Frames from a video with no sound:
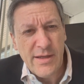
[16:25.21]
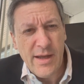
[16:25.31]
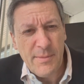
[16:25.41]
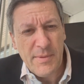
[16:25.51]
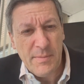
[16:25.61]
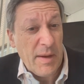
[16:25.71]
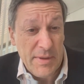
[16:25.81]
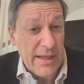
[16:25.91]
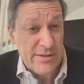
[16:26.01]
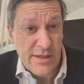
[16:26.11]
I mean, maybe
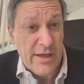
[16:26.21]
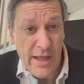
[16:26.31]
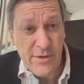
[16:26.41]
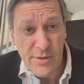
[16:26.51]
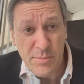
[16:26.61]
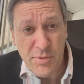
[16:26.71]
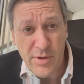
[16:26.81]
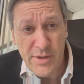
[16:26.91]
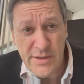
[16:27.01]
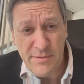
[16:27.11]
that's another
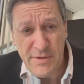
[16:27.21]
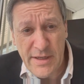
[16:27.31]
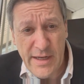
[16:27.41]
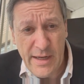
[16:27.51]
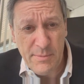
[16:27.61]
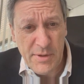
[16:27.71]
productivity game,